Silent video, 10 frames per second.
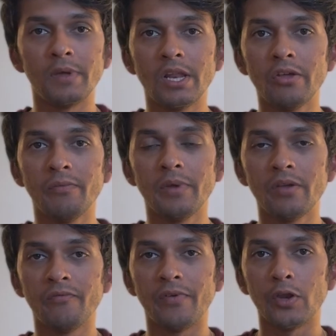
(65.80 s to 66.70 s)
believe
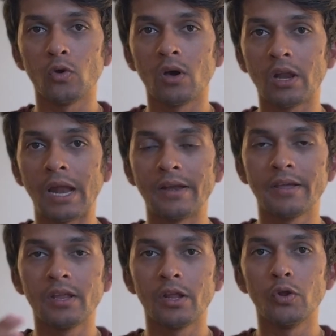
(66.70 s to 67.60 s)
me, when you are
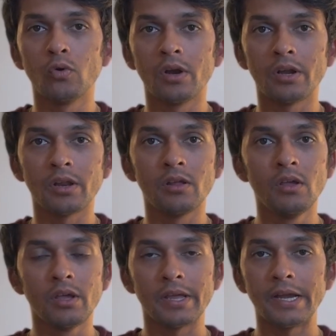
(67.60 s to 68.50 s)
landing in a new country,
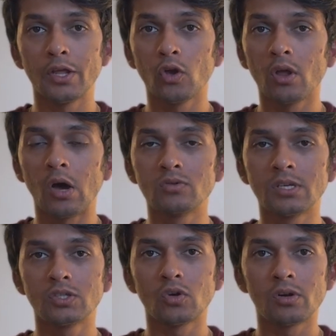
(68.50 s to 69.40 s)
getting your
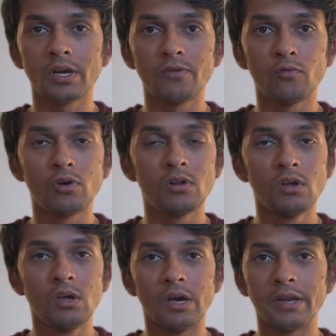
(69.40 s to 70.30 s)
housing sorted would
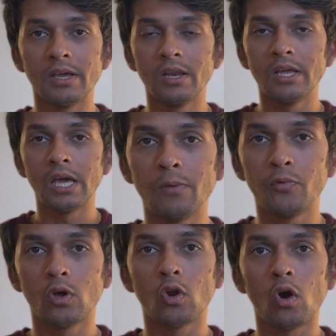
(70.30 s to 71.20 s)
really help
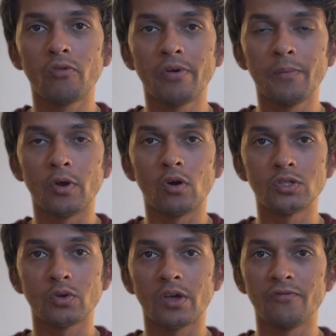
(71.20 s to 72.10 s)
you a long way,
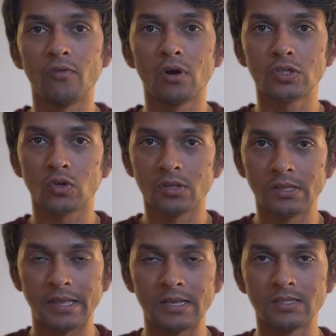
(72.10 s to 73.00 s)
because you can focus on the
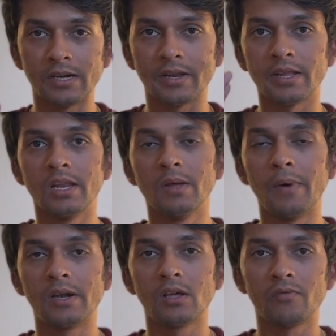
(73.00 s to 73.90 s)
things that really
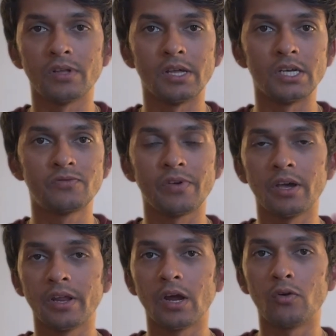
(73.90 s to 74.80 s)
matter, whether it's
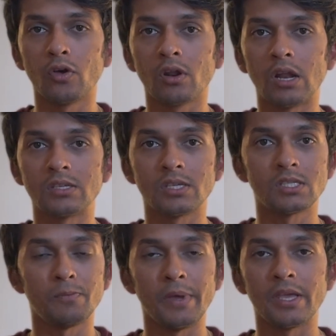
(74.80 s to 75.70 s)
figuring out your
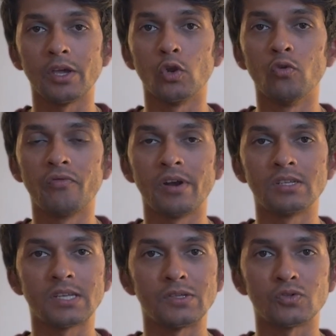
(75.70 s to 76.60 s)
classes, making new
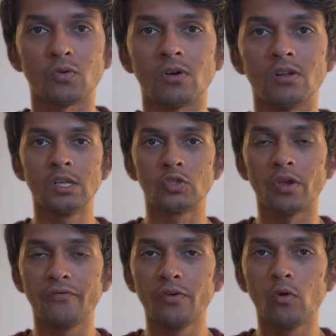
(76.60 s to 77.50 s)
friends and so on. So
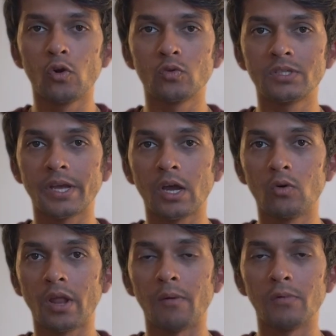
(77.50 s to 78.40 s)
if you want to check
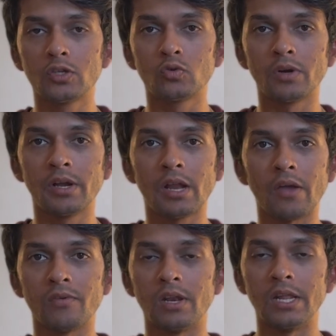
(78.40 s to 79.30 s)
out Amber Student, I
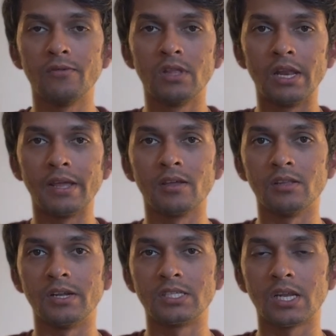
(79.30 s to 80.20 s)
will leave the link in the
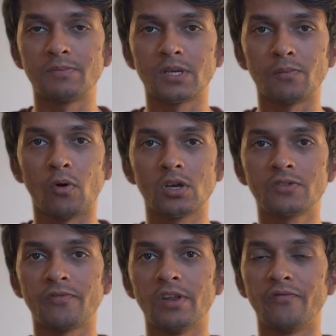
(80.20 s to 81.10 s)
description box.
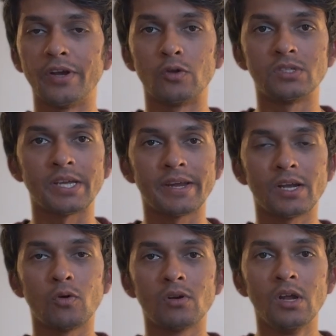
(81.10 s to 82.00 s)
Feel free to check it
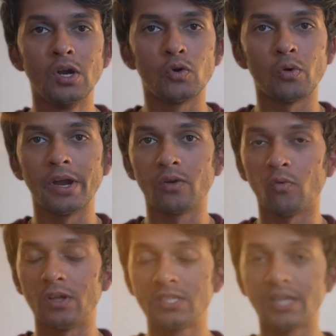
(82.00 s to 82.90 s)
out to get
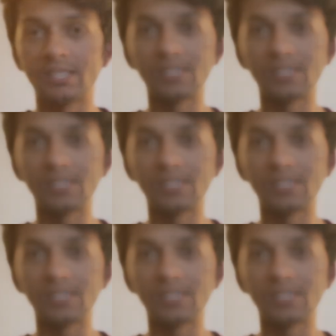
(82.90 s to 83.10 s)
one stress